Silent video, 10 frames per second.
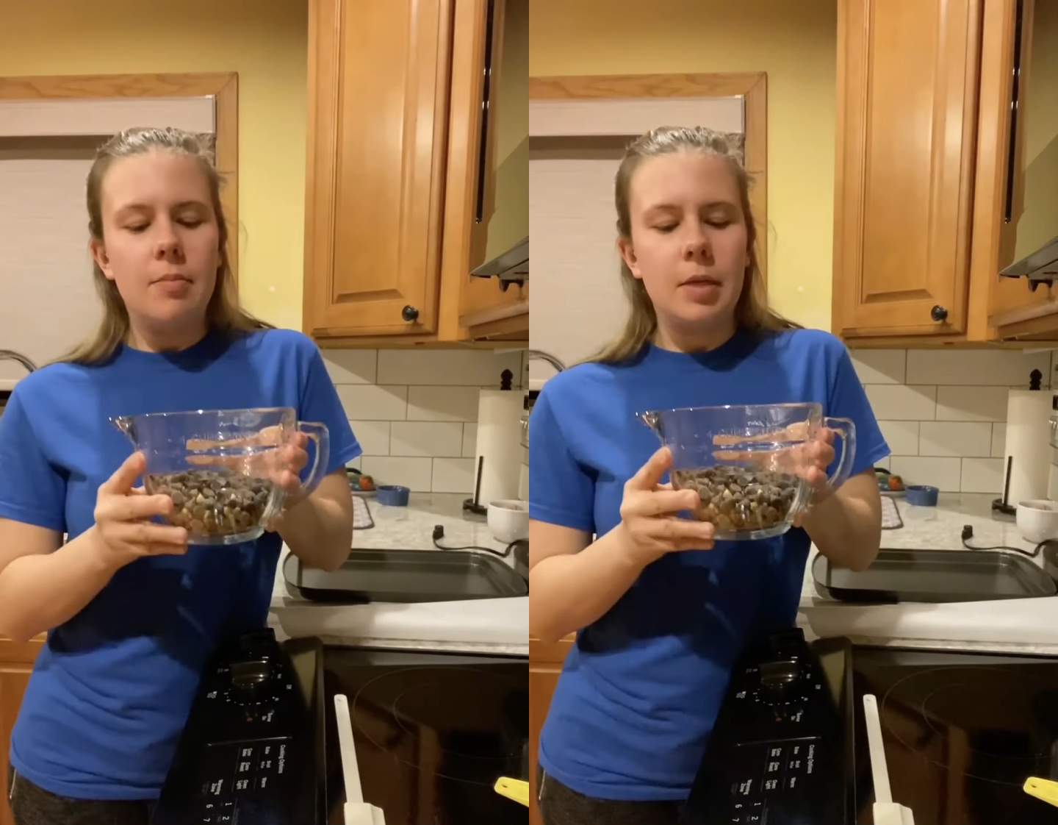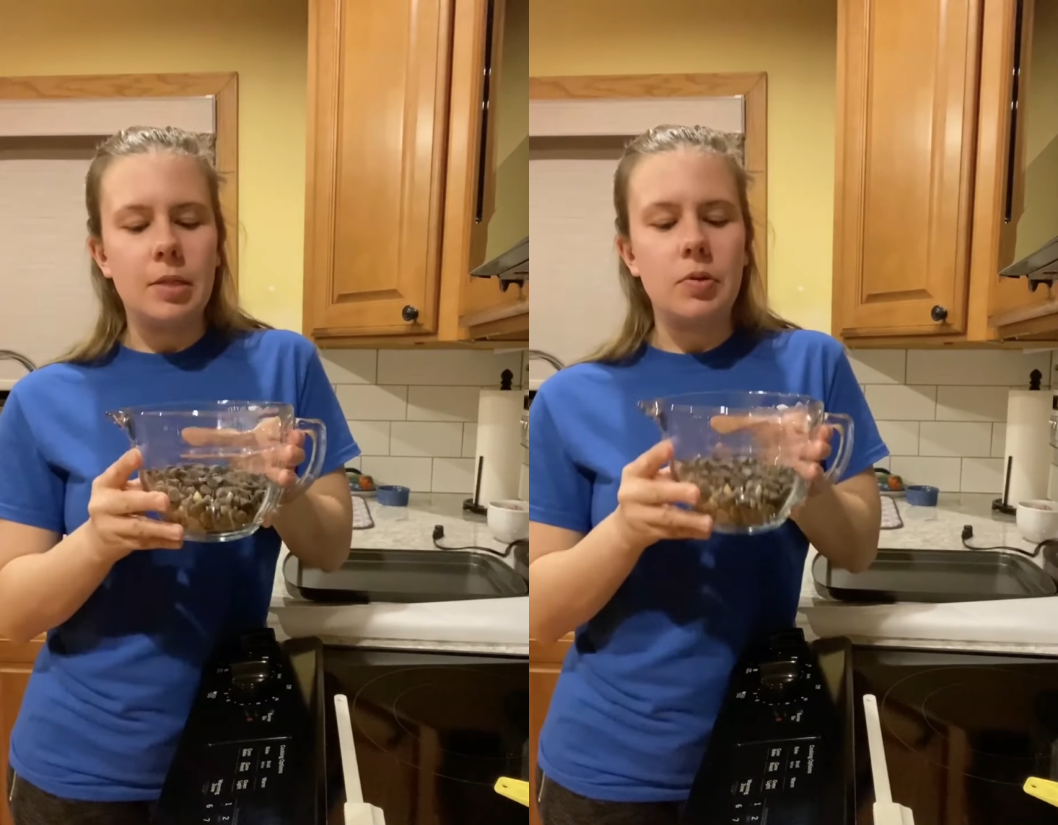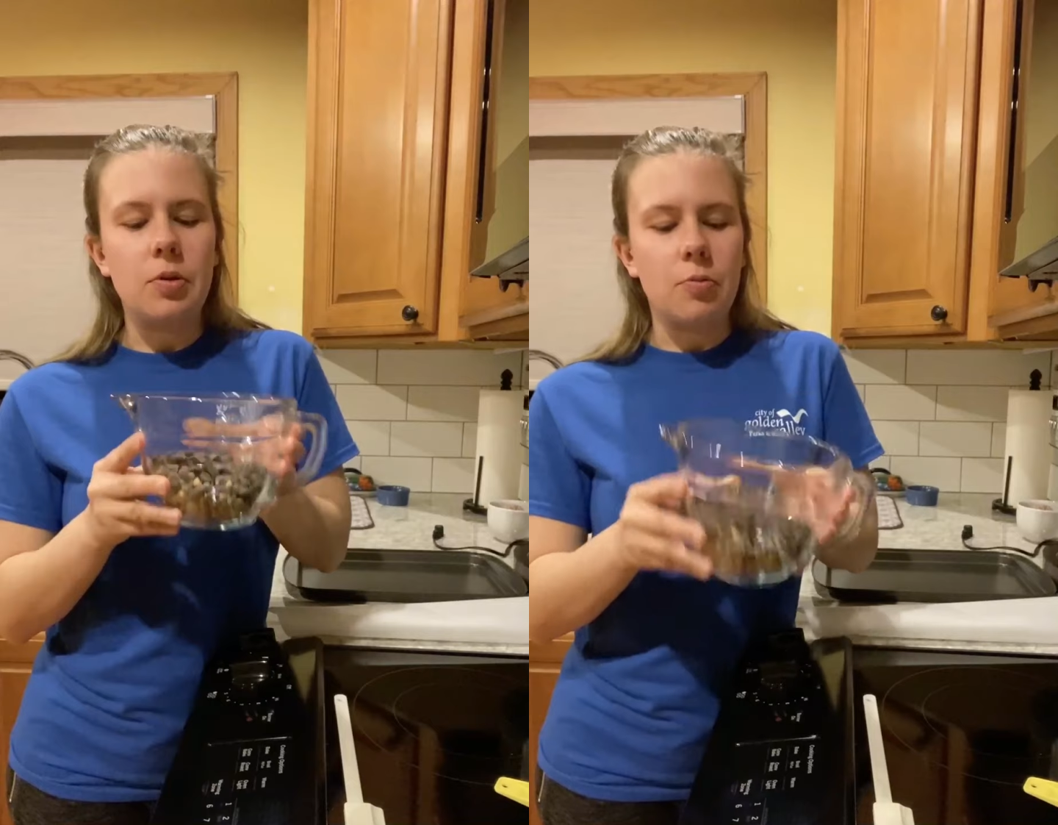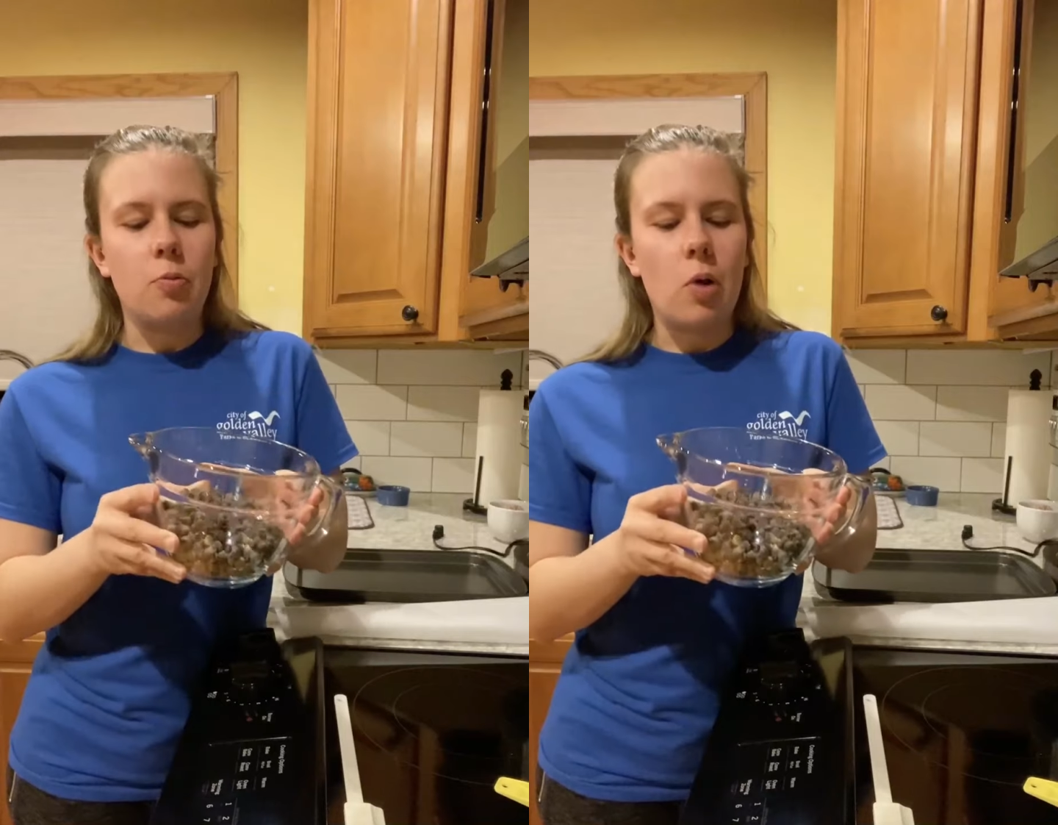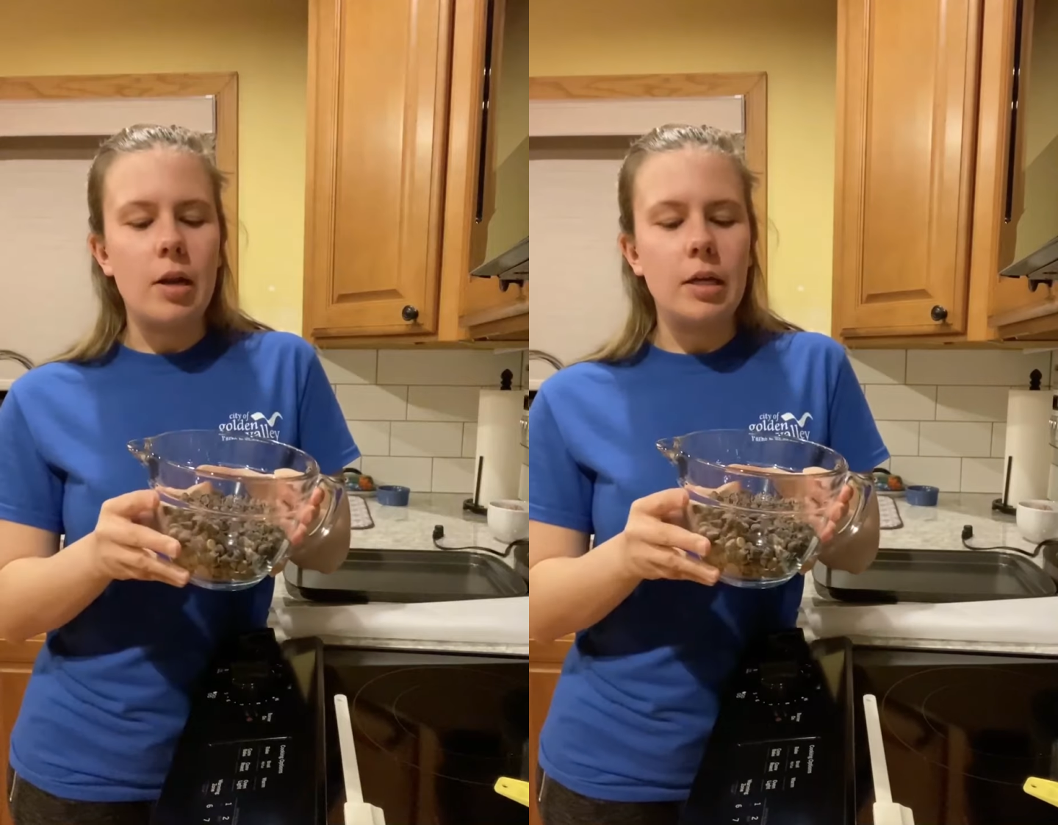because what you're
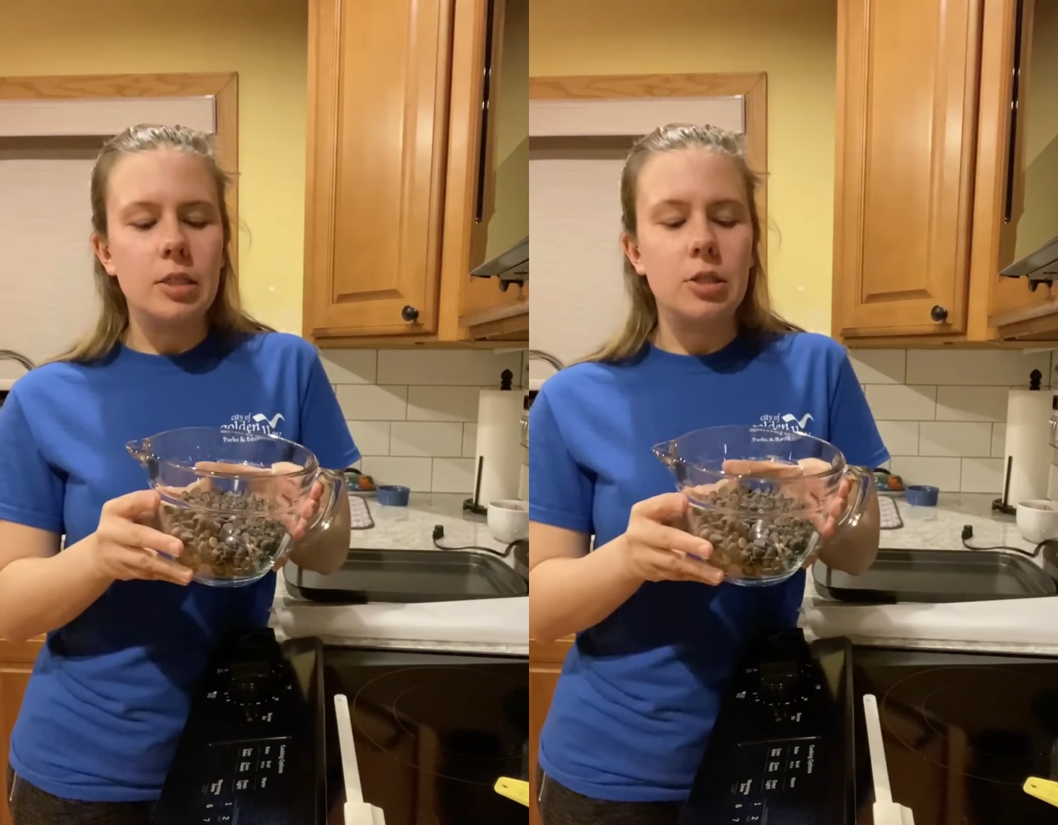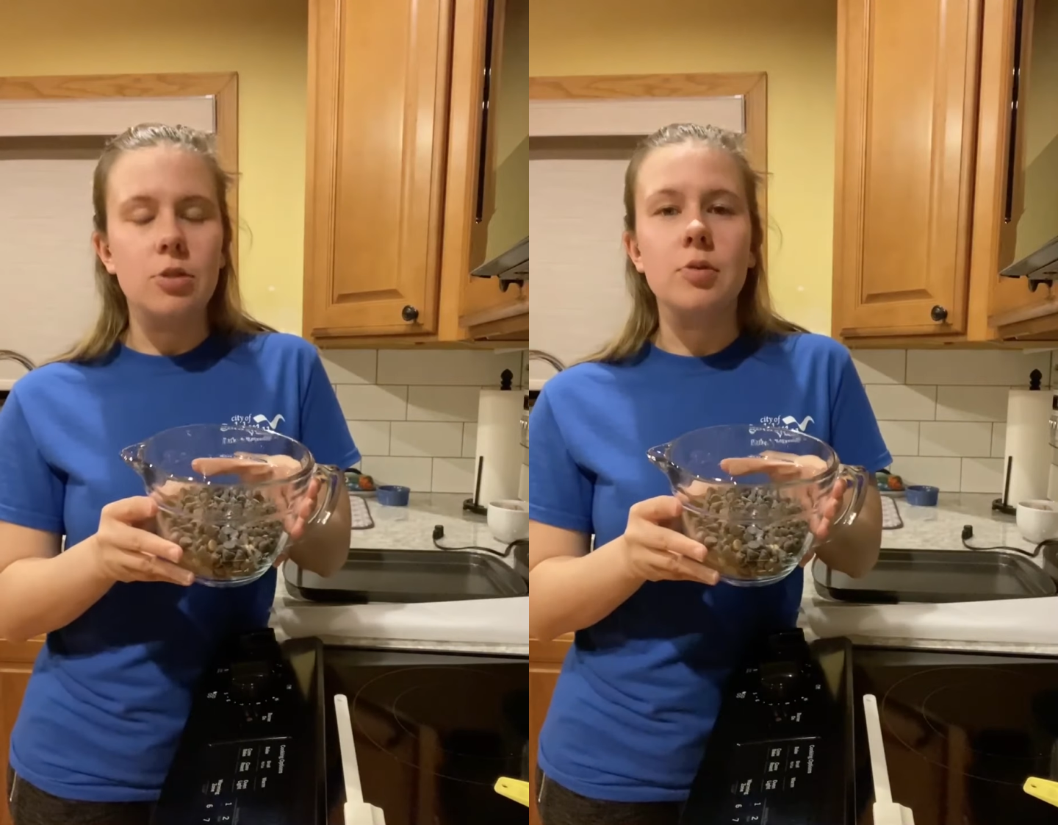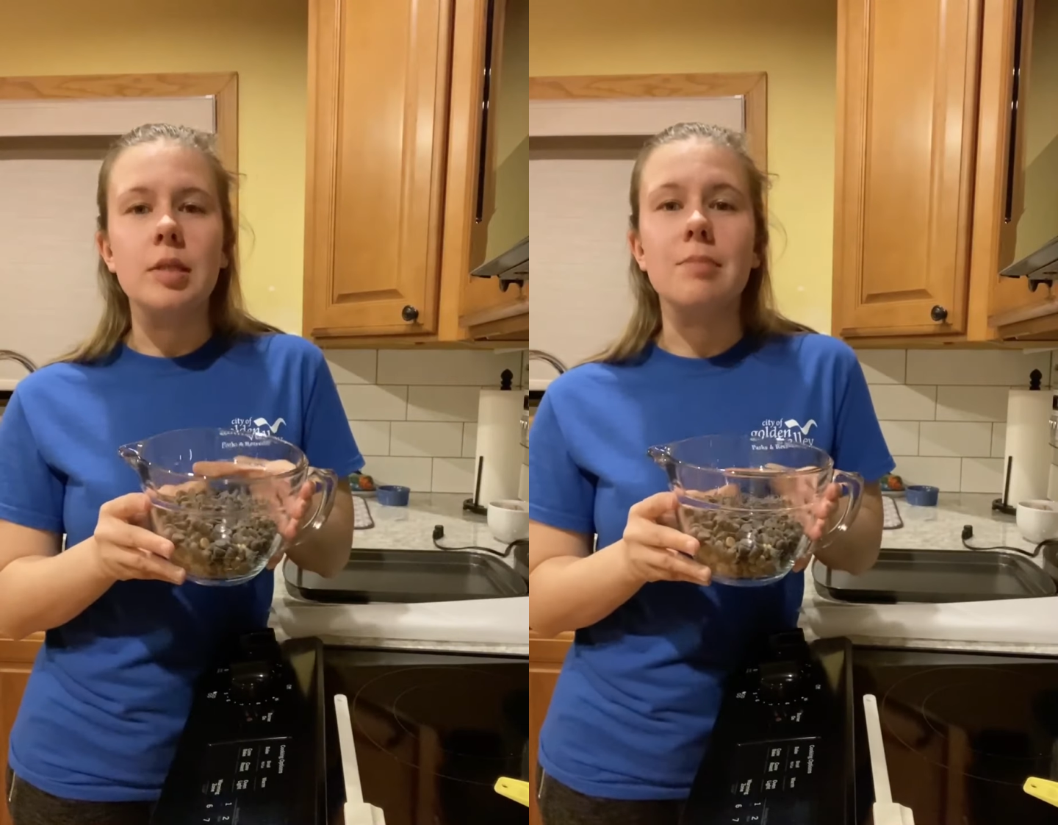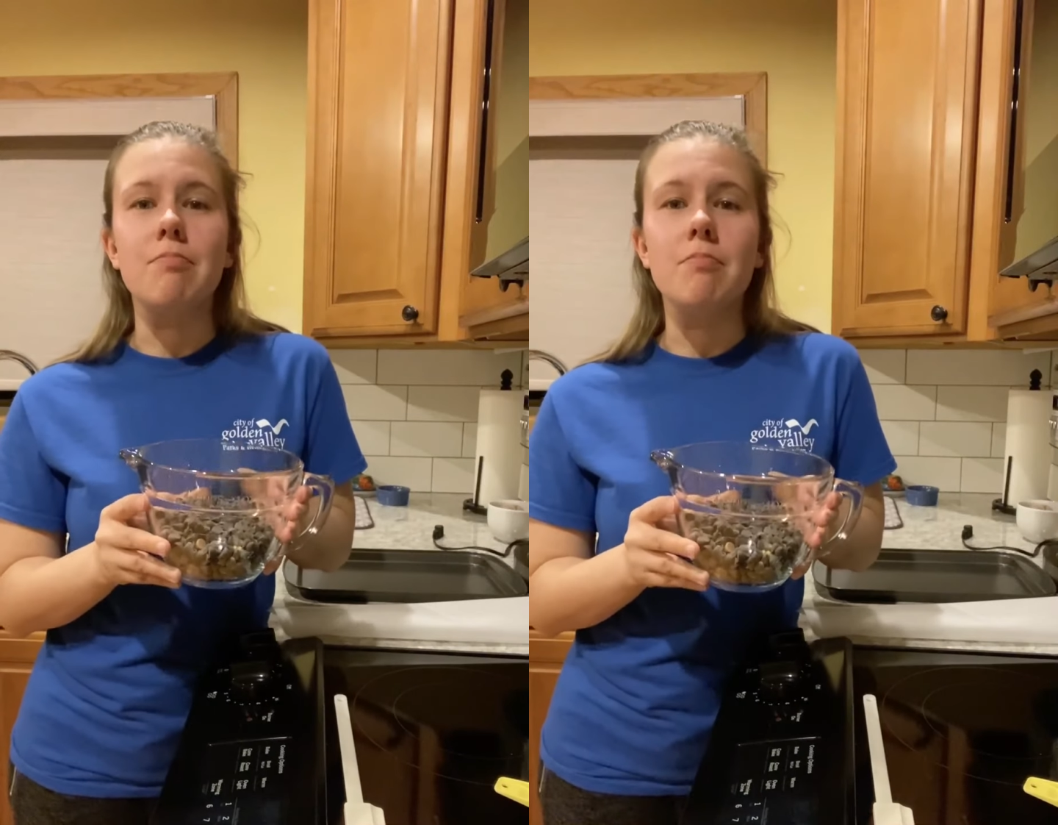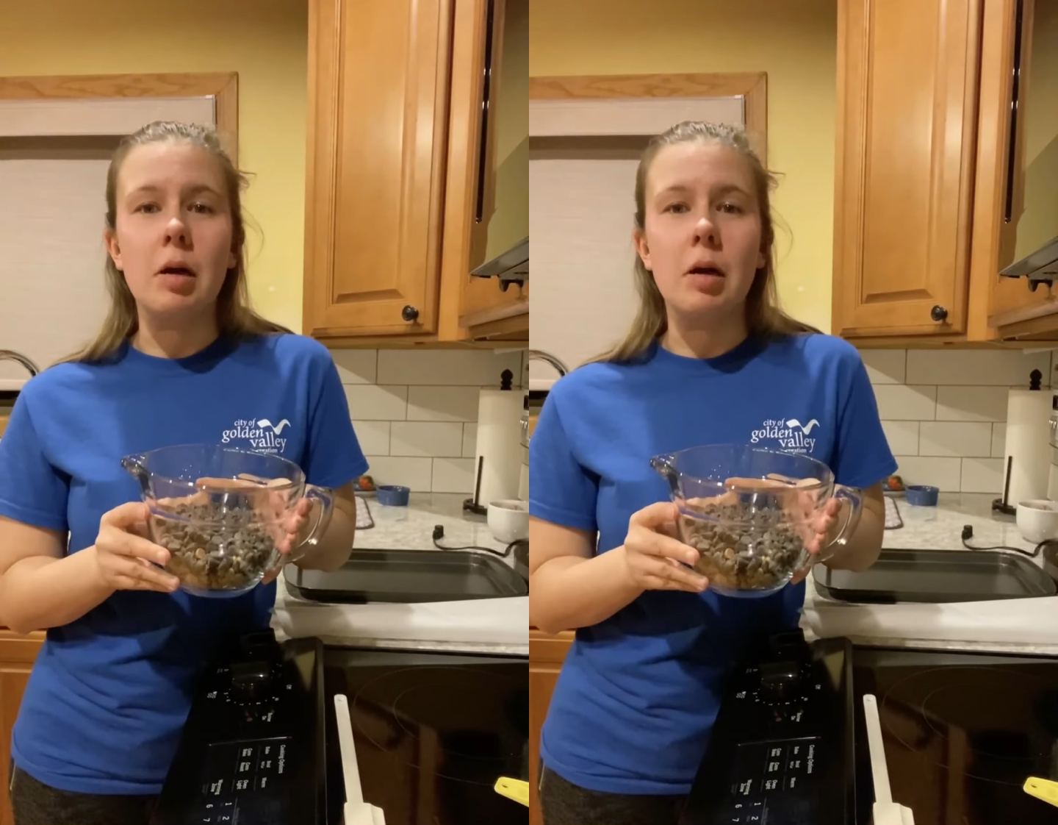wanting to do is